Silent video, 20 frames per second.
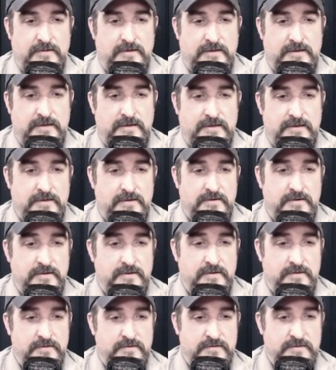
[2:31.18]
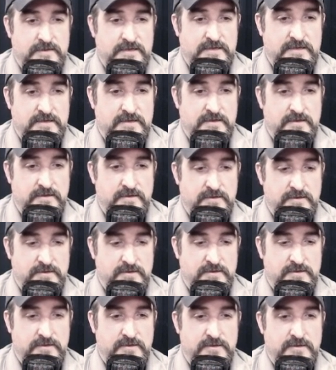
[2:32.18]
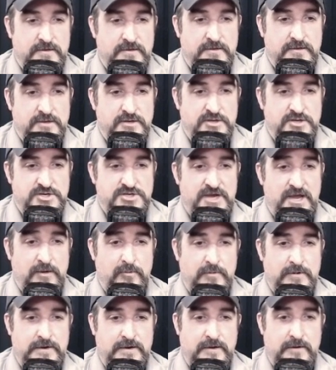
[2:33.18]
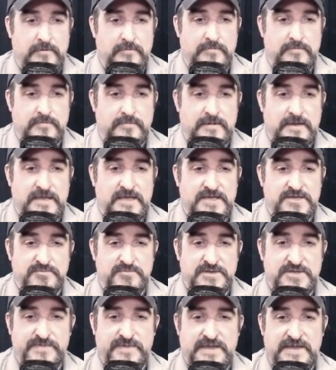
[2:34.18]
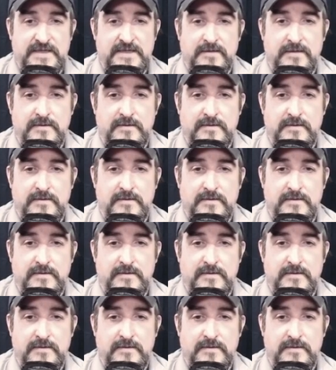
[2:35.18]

in the chat window as we speak.